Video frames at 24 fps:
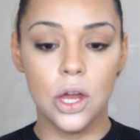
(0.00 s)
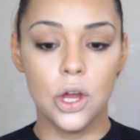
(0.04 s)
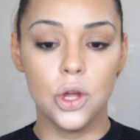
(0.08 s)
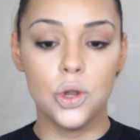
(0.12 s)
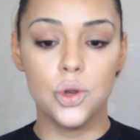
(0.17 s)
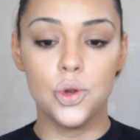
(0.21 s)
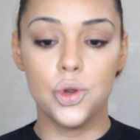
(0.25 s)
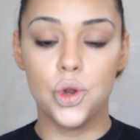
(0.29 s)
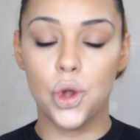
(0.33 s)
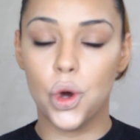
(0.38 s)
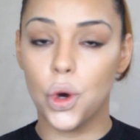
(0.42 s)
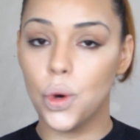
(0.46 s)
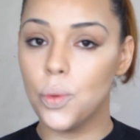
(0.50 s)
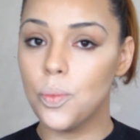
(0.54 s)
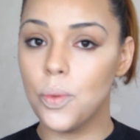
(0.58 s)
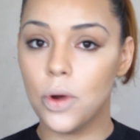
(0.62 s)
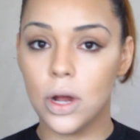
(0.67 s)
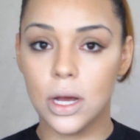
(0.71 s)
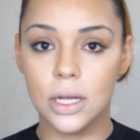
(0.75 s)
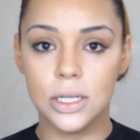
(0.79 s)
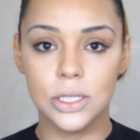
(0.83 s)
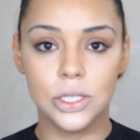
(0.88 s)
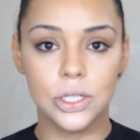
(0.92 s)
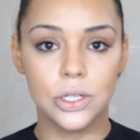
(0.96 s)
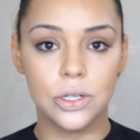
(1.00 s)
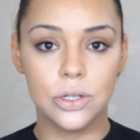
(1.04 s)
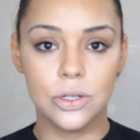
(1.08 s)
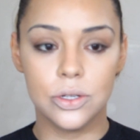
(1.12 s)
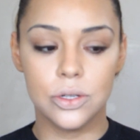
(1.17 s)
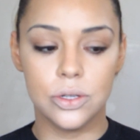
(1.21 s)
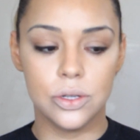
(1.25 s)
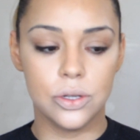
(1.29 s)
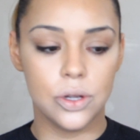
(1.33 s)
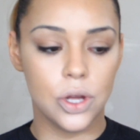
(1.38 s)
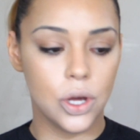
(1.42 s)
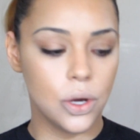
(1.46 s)
no bronzer,
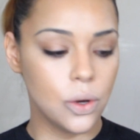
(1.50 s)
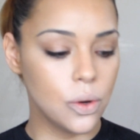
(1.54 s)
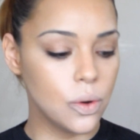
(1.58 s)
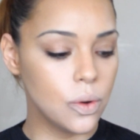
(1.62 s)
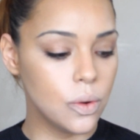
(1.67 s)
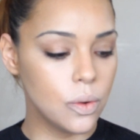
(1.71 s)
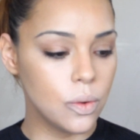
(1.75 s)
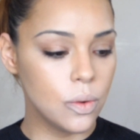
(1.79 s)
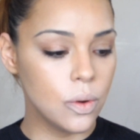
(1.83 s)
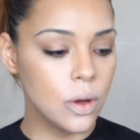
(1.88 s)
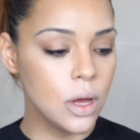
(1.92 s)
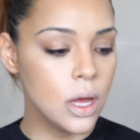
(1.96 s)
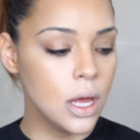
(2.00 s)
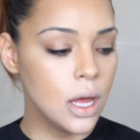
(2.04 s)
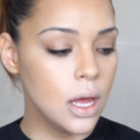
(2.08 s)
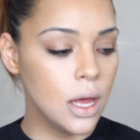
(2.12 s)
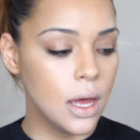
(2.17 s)
no